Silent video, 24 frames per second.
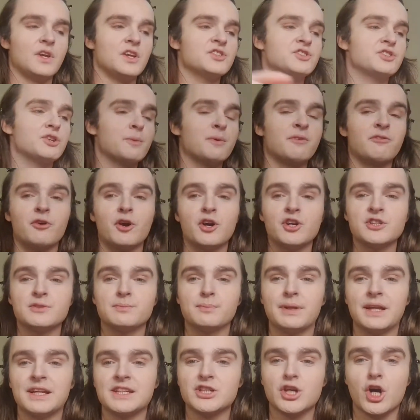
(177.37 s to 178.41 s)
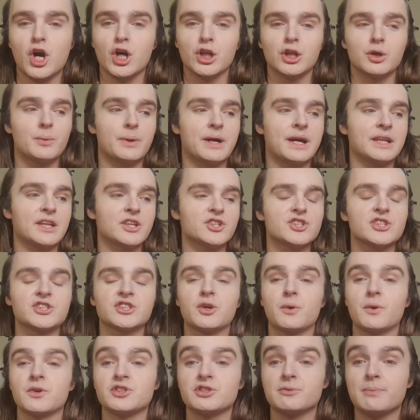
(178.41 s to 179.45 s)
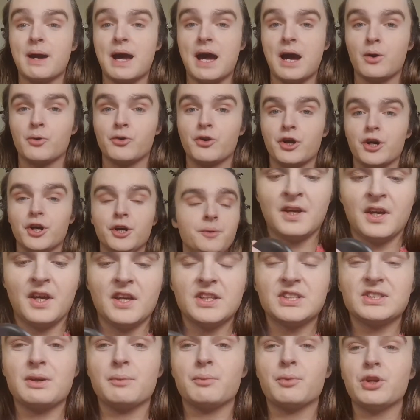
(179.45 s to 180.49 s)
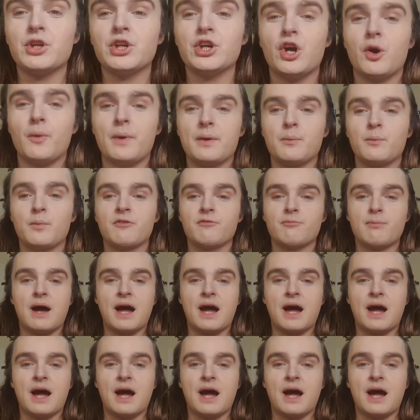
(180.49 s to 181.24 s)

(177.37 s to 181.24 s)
So before I just blend it all away, let's just go into powder. So I'm going to go in with